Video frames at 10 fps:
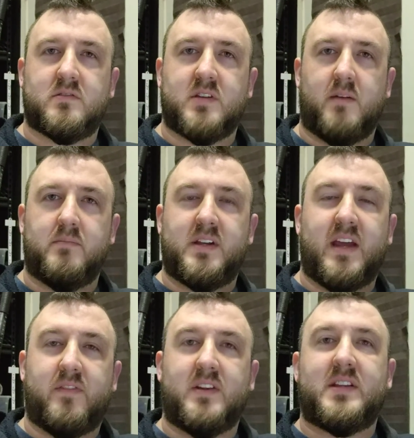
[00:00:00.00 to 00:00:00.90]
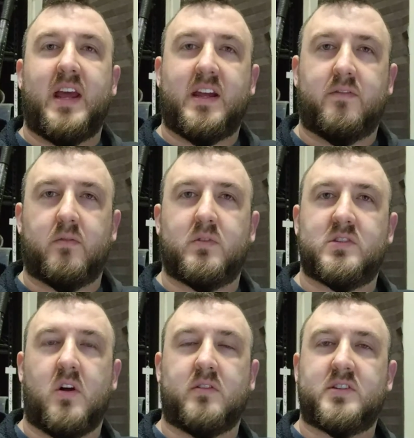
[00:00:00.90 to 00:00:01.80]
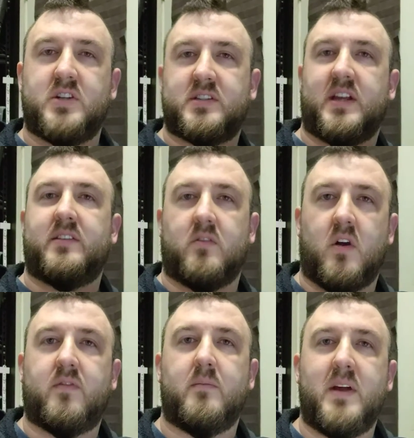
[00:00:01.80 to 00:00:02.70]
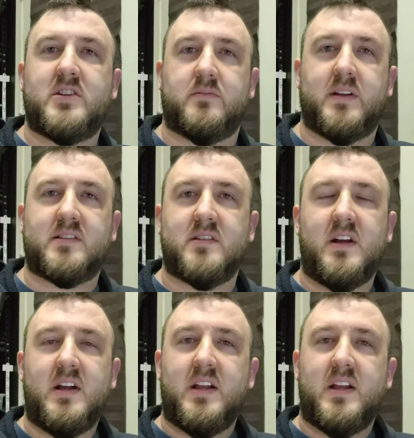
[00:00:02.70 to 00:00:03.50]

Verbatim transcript: some give and take of the results, just like there are for measurements.